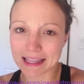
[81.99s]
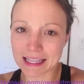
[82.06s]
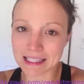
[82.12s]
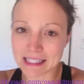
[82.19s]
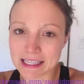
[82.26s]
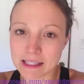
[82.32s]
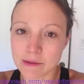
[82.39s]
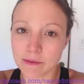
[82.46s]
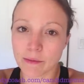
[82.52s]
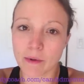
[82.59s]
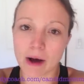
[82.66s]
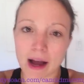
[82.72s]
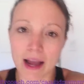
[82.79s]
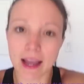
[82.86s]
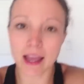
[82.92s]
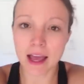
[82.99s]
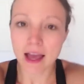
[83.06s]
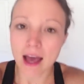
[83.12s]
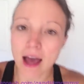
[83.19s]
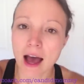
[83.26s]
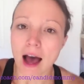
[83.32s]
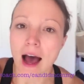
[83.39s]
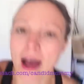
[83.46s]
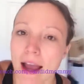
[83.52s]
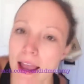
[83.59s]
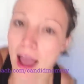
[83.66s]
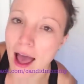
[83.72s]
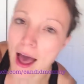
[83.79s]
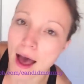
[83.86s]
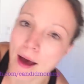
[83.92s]
And this is why
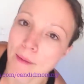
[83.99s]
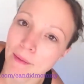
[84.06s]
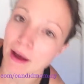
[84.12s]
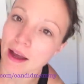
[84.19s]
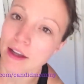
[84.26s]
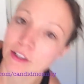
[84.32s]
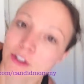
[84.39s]
I am